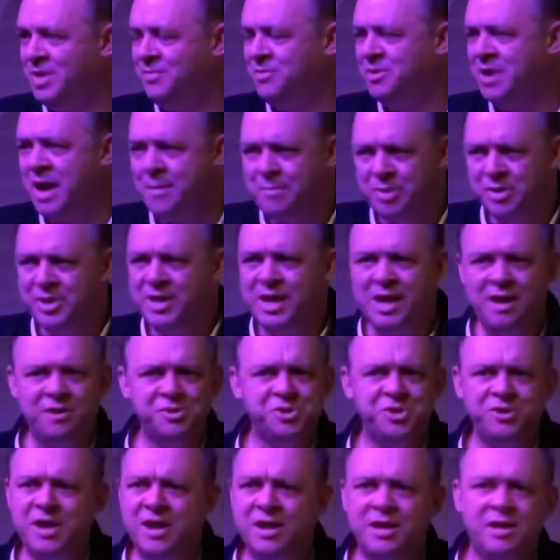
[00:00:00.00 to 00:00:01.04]
If you're not building a
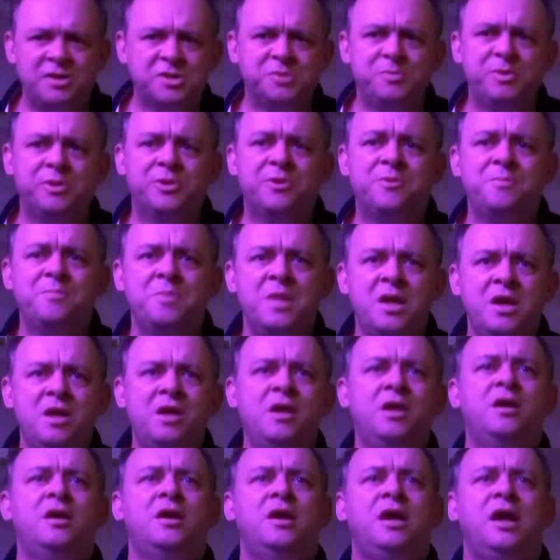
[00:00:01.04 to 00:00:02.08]
house, you're not a house builder.
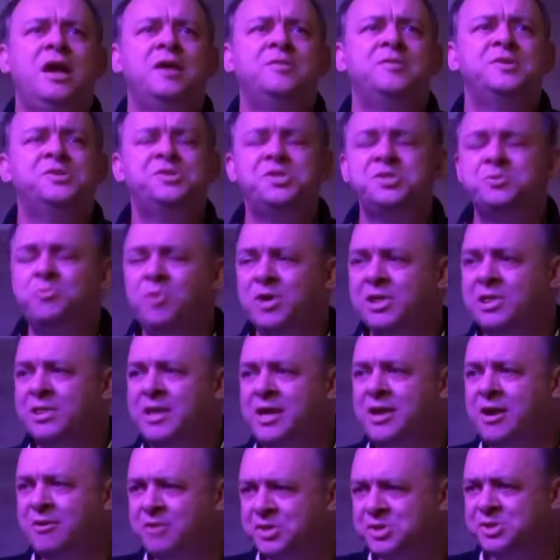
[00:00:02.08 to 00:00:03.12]
And this is what
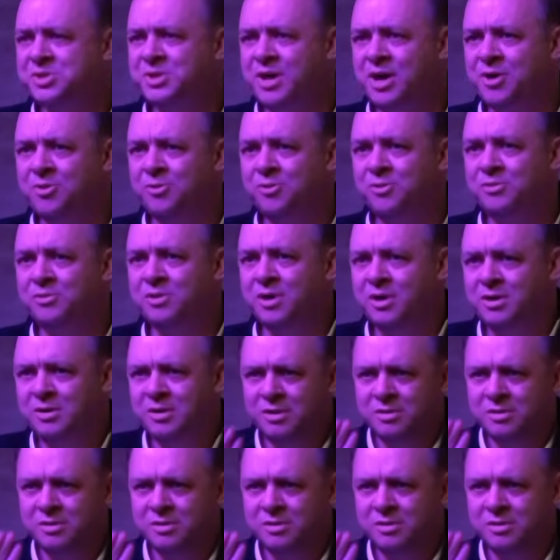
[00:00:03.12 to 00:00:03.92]
led Aristotle,